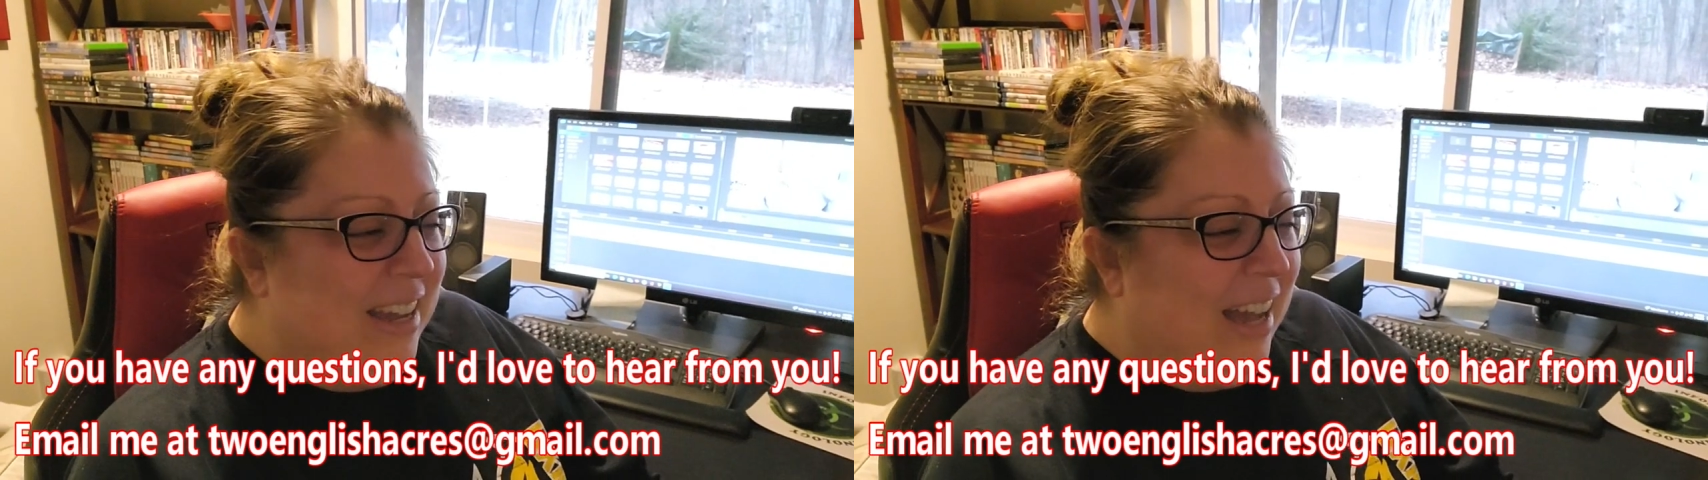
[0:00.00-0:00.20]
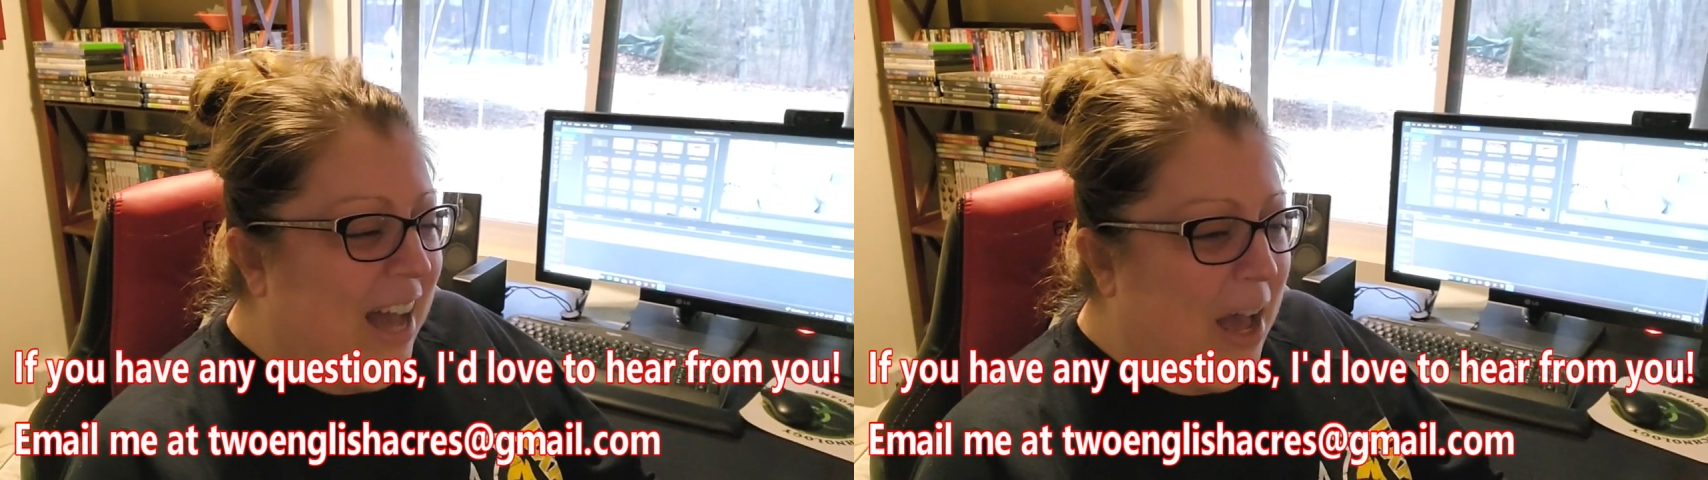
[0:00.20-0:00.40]

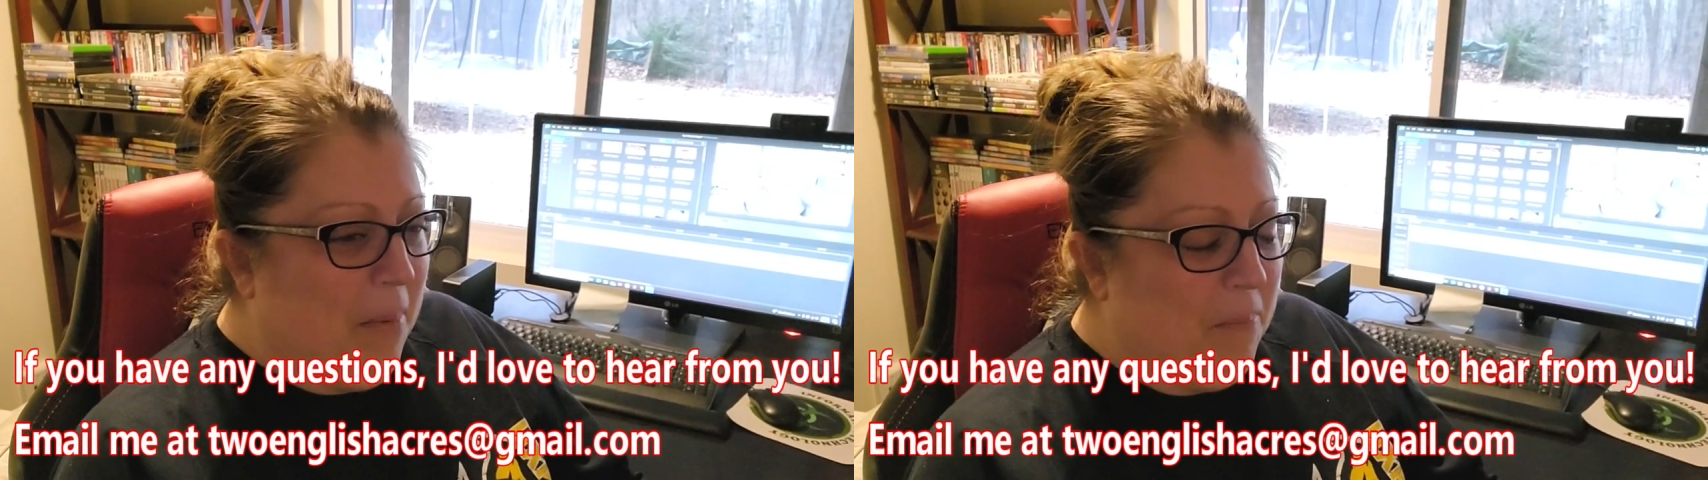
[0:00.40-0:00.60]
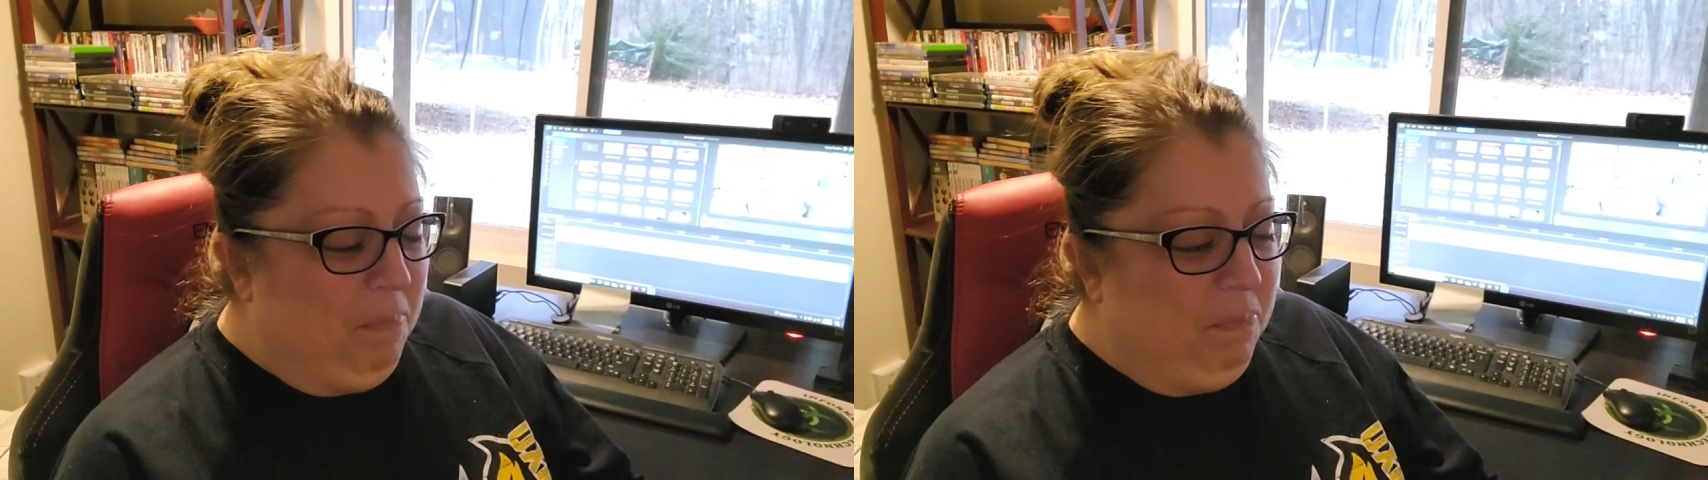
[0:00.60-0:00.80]

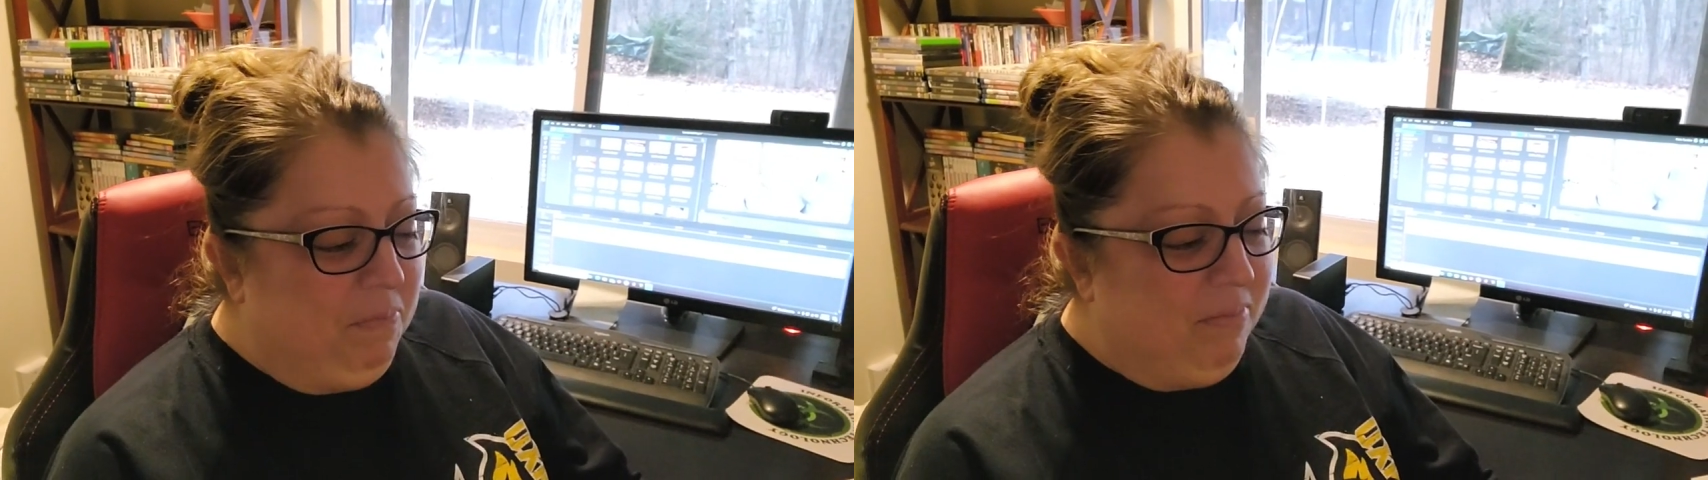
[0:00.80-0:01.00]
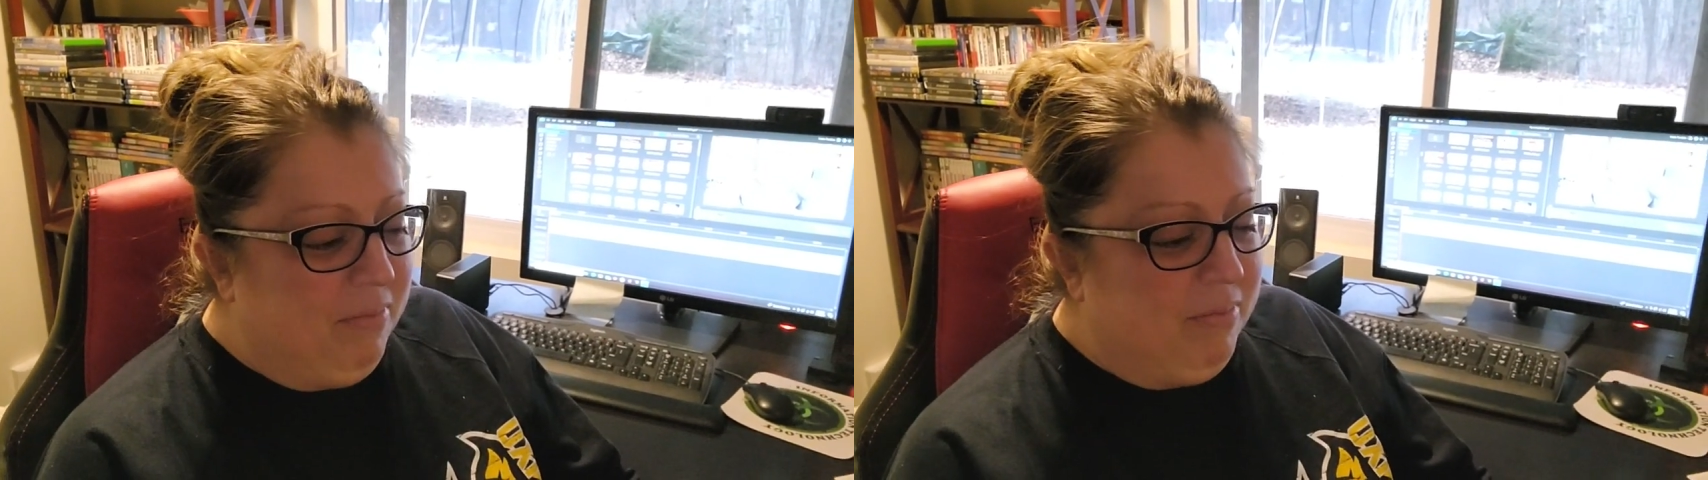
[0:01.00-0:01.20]
Um
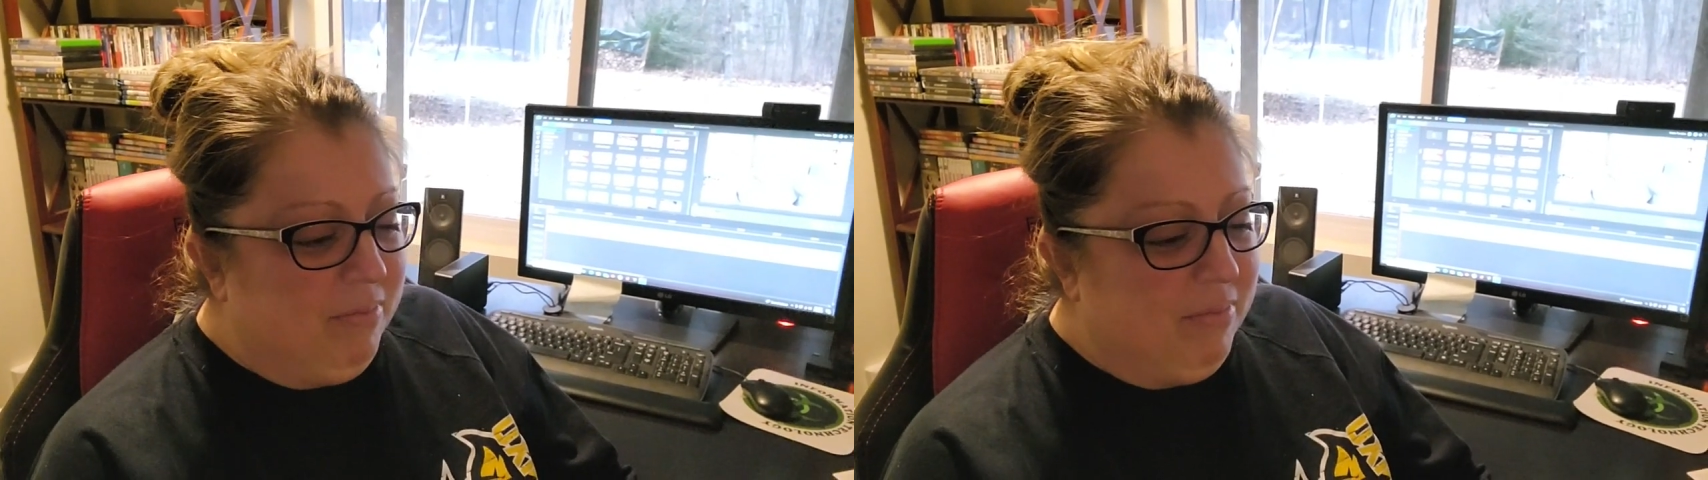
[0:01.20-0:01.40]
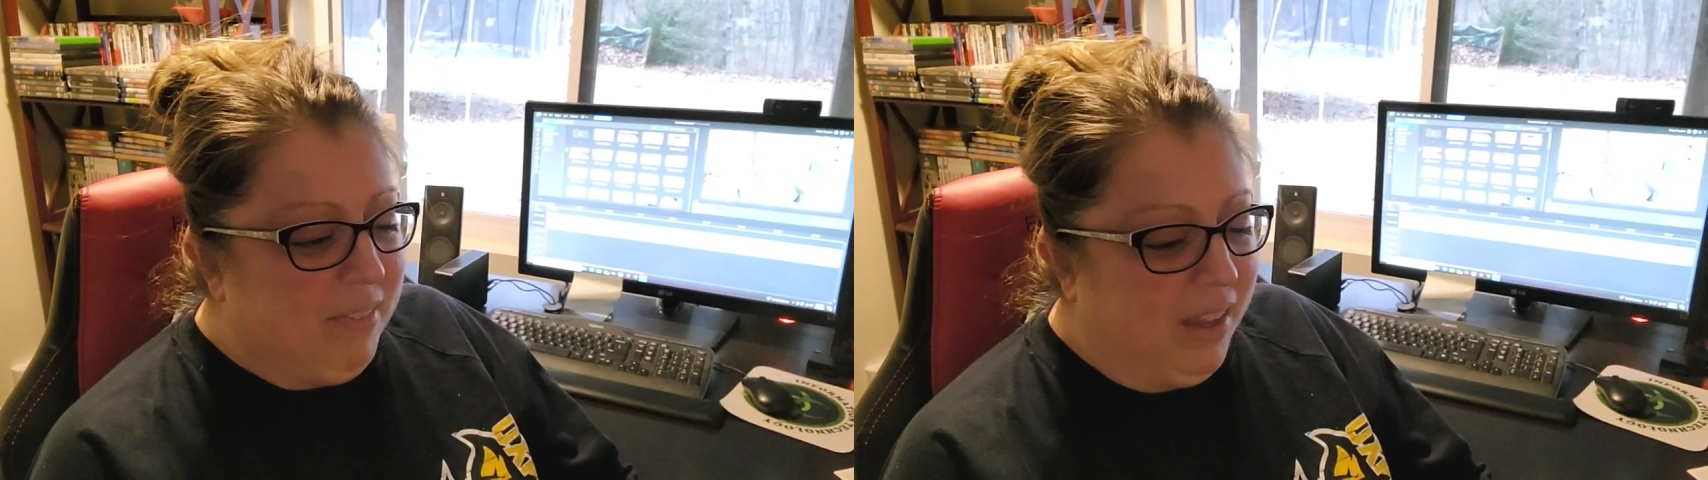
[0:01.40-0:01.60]

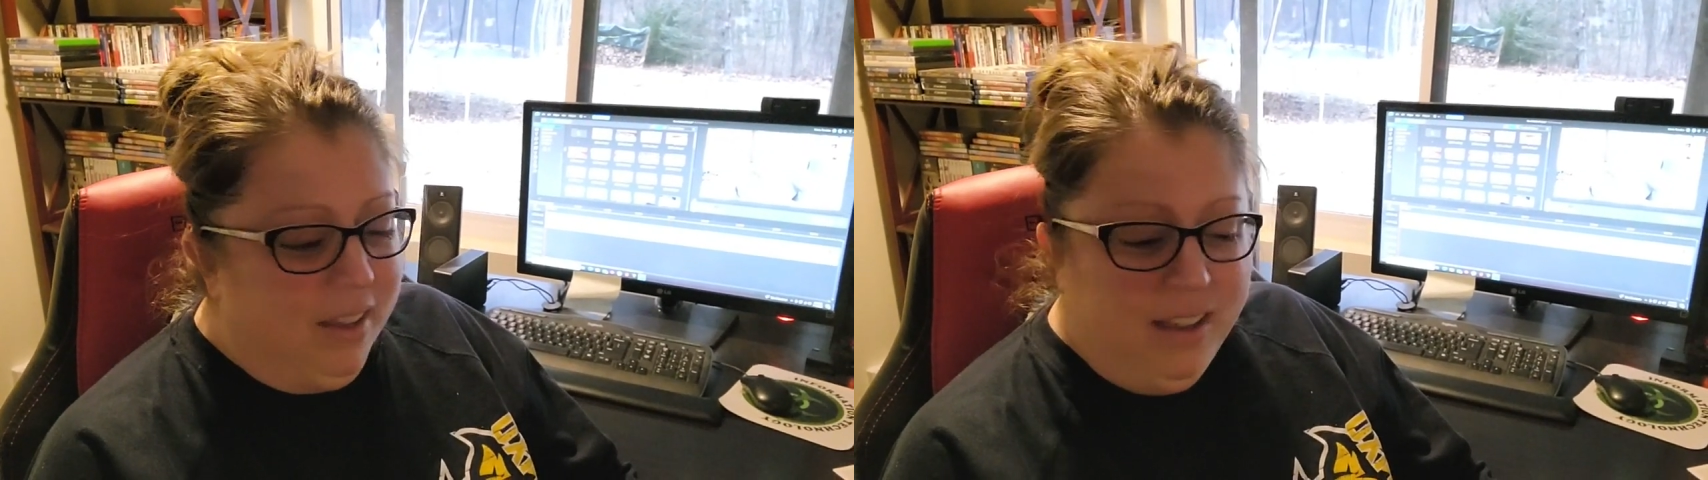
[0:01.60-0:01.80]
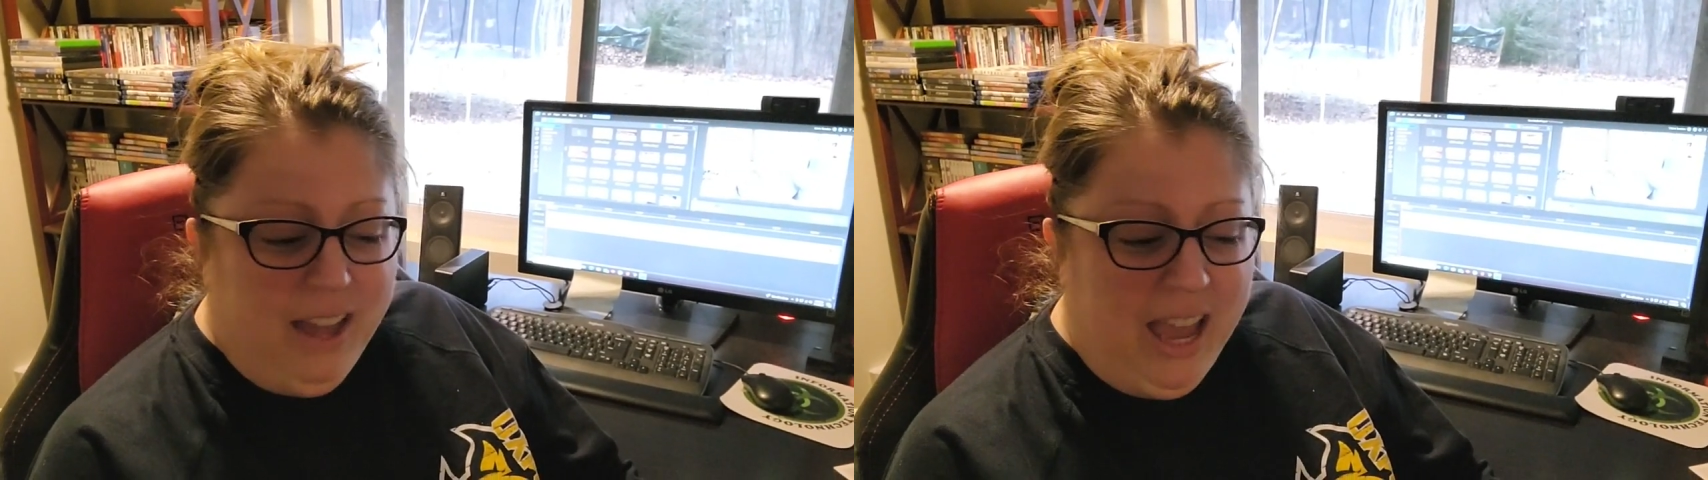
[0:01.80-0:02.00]

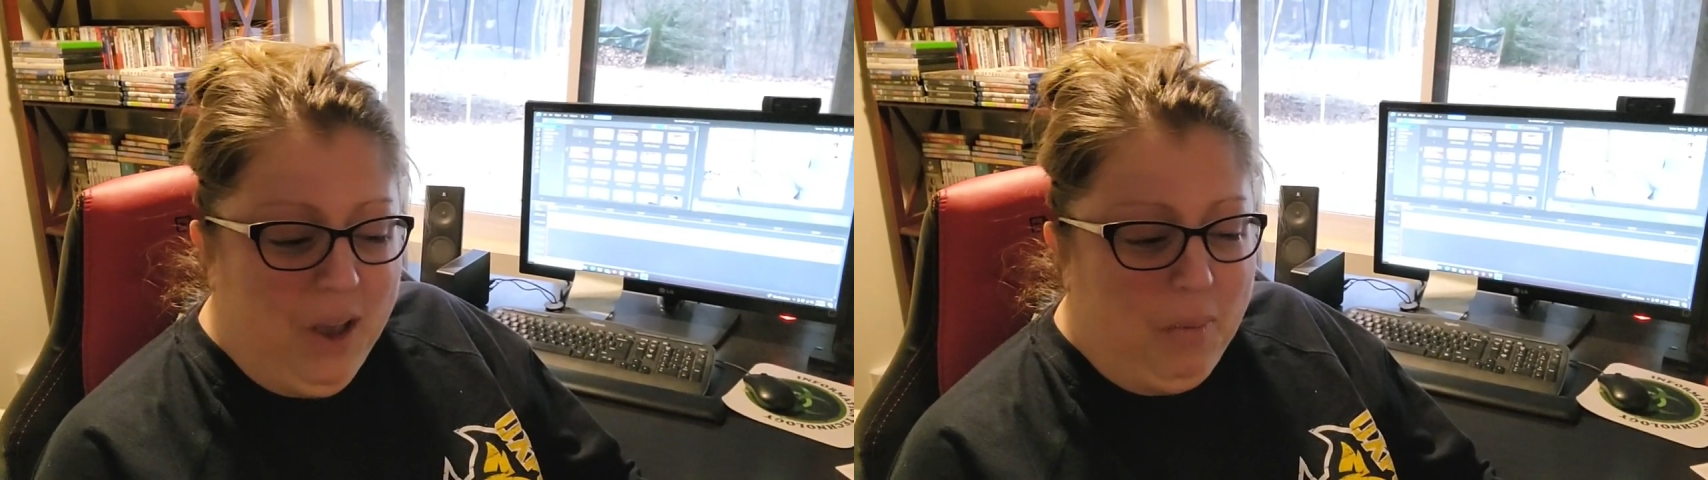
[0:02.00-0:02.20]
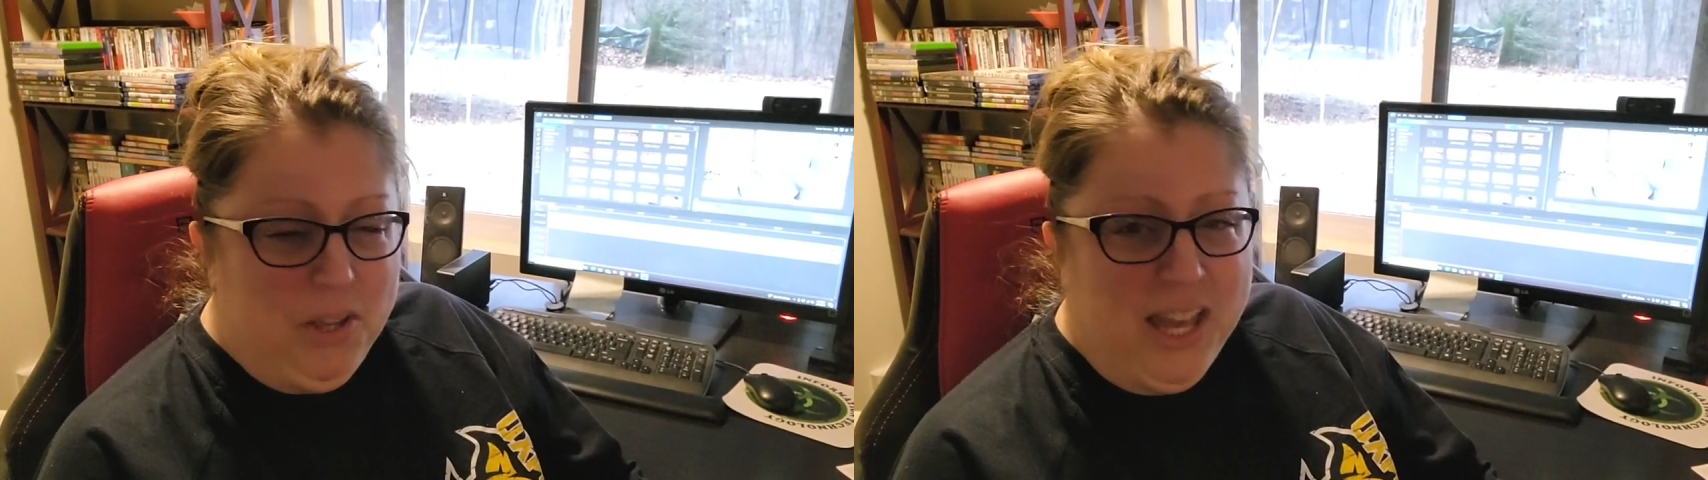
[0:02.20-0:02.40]
I hope you